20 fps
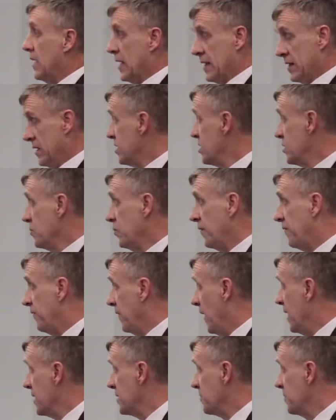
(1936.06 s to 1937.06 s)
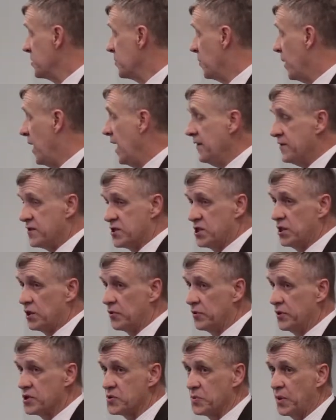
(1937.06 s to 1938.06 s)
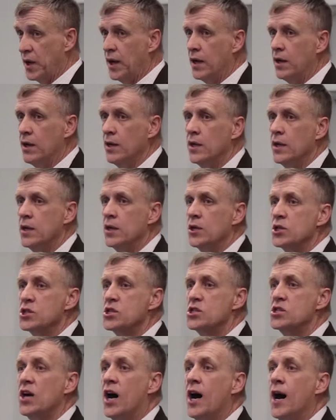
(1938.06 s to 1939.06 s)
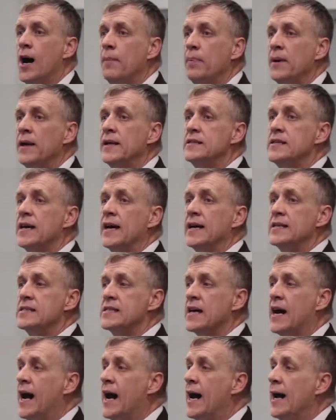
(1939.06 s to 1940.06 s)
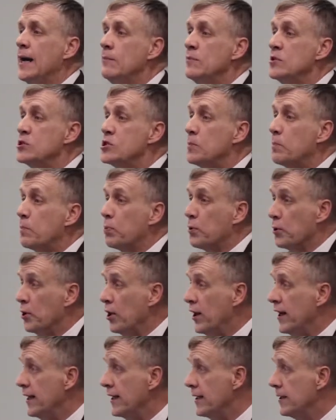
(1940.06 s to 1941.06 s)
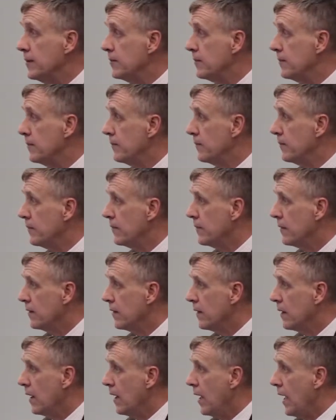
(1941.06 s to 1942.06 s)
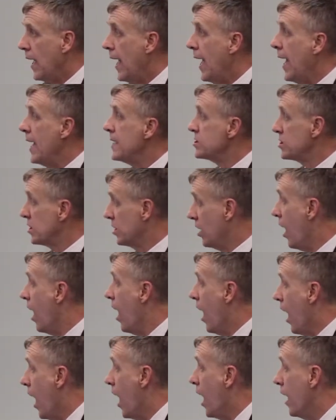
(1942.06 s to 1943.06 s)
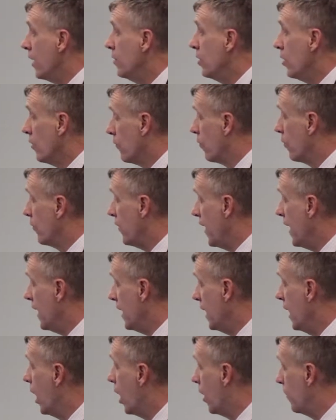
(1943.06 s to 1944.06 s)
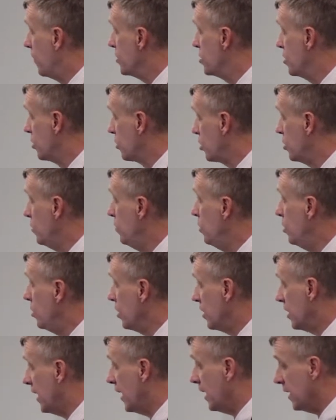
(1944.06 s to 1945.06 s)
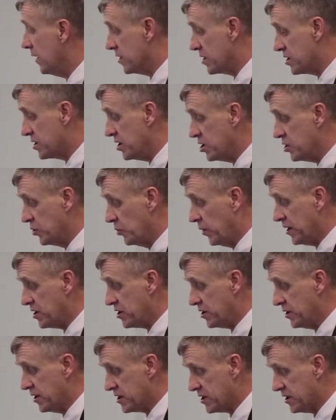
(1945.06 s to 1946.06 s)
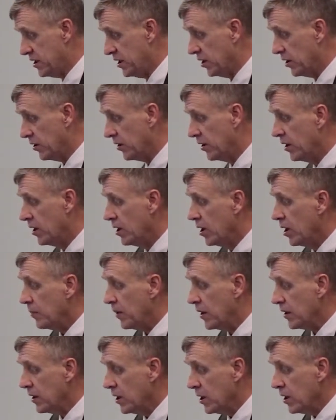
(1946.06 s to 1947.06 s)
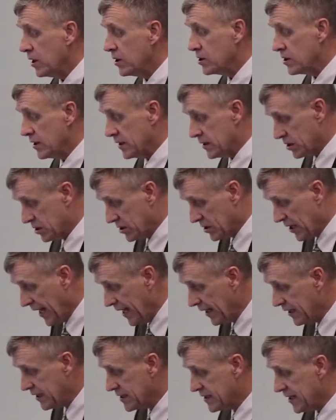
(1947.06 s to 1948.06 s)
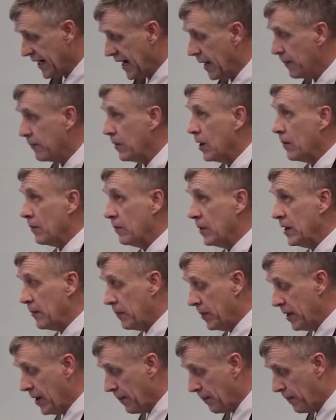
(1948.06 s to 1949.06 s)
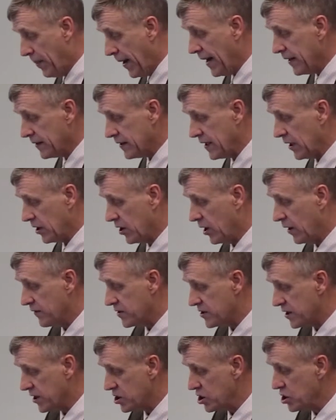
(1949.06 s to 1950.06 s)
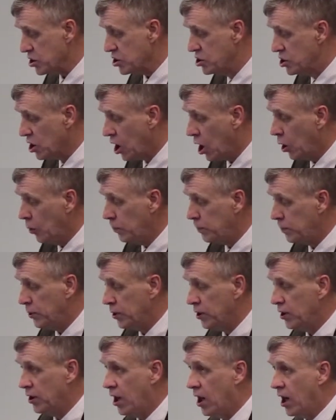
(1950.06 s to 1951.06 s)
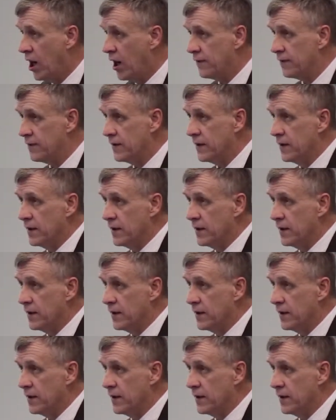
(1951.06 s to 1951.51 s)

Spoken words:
and this is with husbands, wives, children as well, stop and take time to pray. Ask God for that help as you're communicating the situation that's here. But take the time. Be about that conversation. Don't put it off.